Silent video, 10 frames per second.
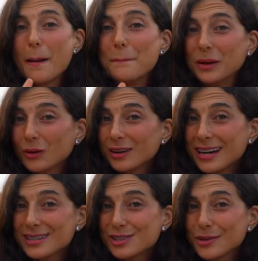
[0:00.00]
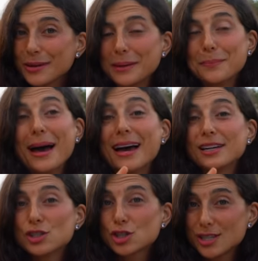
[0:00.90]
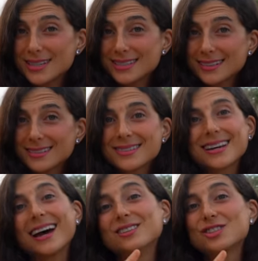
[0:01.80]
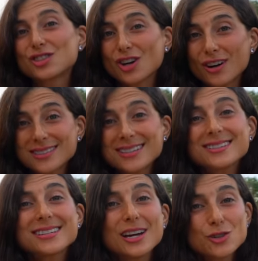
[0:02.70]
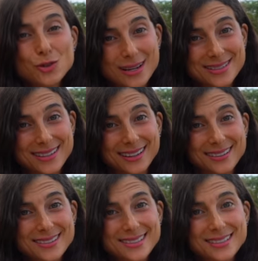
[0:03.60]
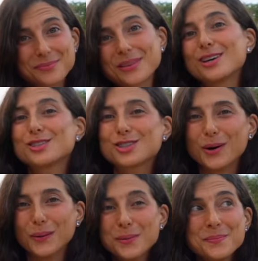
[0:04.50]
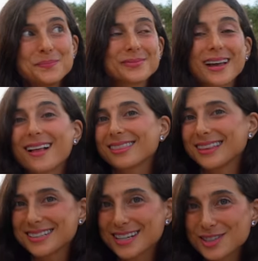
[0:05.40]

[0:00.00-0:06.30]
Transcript: milk and ice cream, cheeses, and sauces and dressings. So, let's get